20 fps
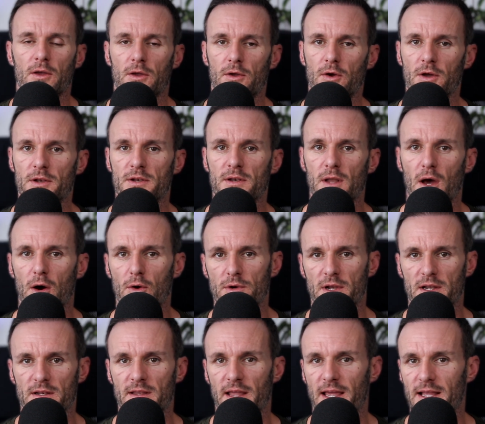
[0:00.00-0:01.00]
Kurt
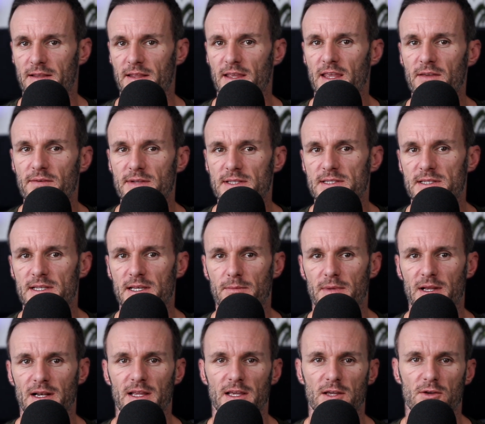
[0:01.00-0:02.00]
noted that even
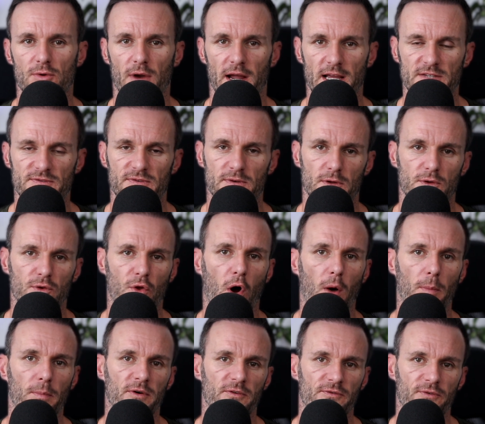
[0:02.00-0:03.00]
seemingly graceful
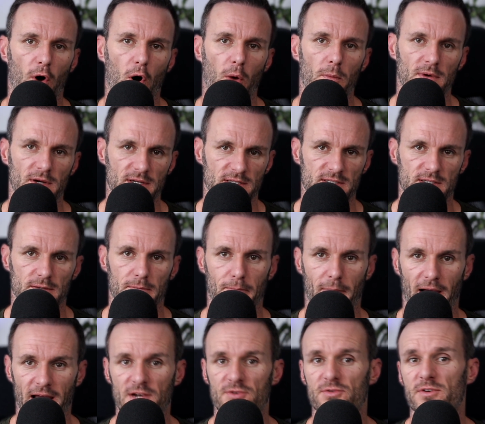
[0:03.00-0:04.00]
top performers
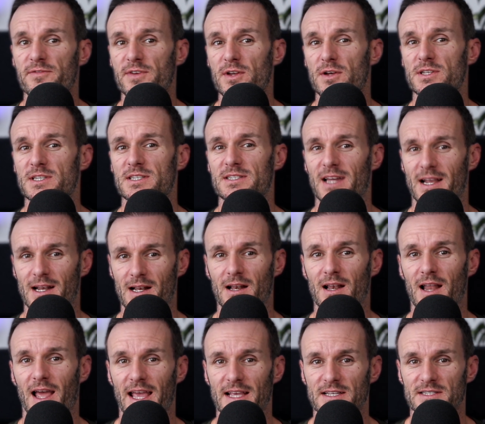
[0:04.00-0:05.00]
might reveal
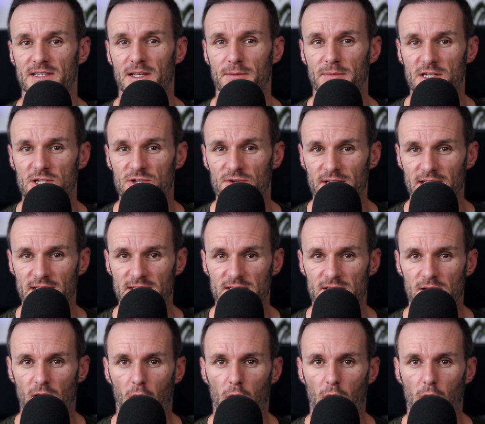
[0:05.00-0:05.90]
subtle asymmetries